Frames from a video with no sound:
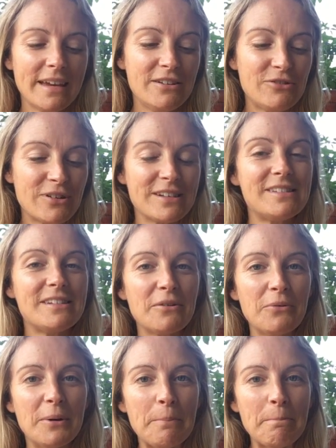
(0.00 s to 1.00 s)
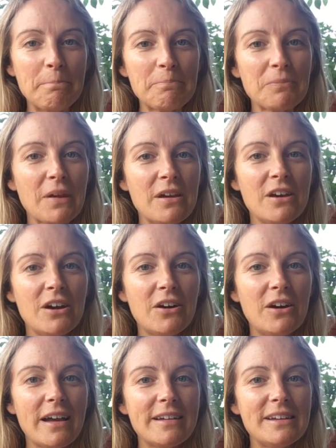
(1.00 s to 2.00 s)
Interesting one.
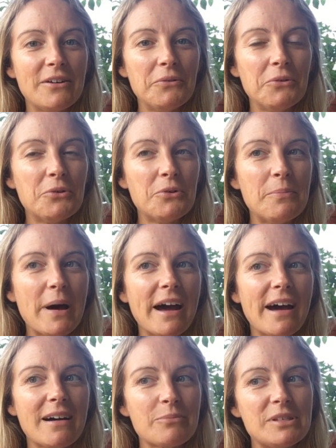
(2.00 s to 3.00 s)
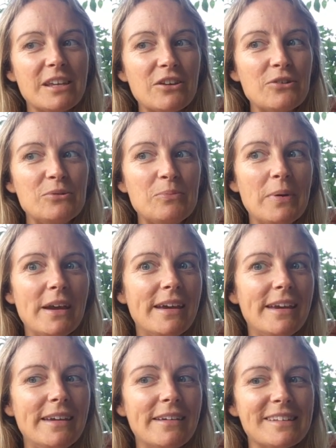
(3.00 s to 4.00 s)
Or perhaps it could
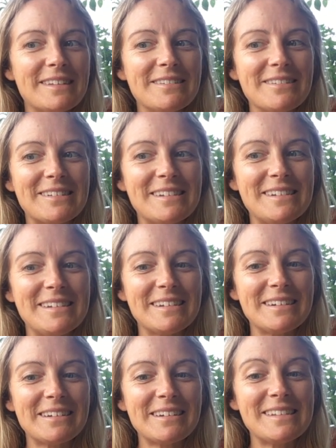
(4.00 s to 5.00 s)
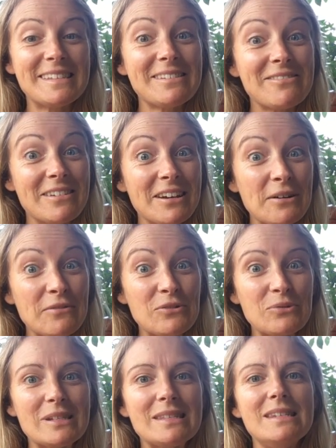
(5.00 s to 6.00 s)
be, I started considering
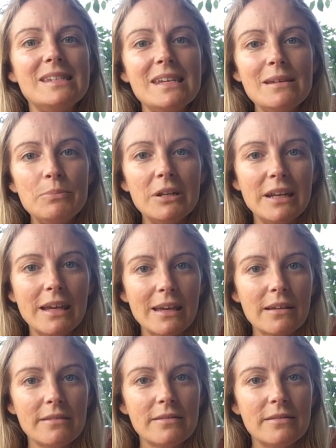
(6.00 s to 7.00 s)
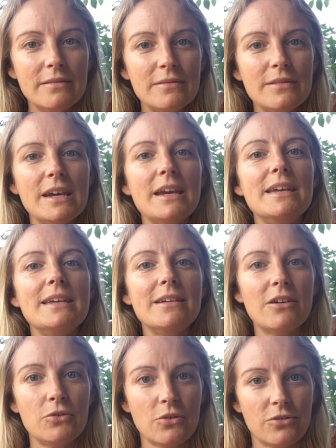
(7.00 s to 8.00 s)
afterwards, deepening the
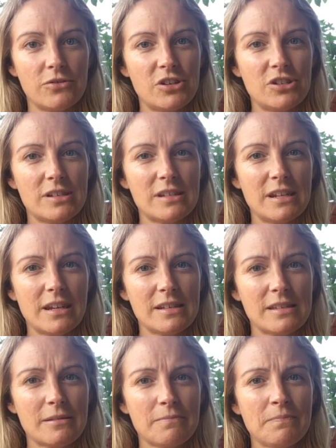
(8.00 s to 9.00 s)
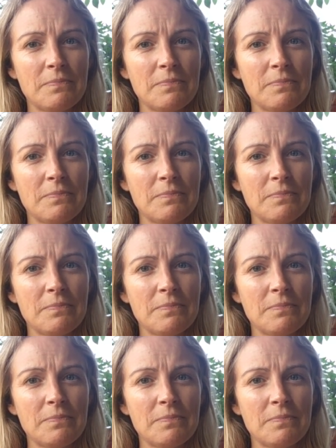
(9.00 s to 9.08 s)
ego consciousness.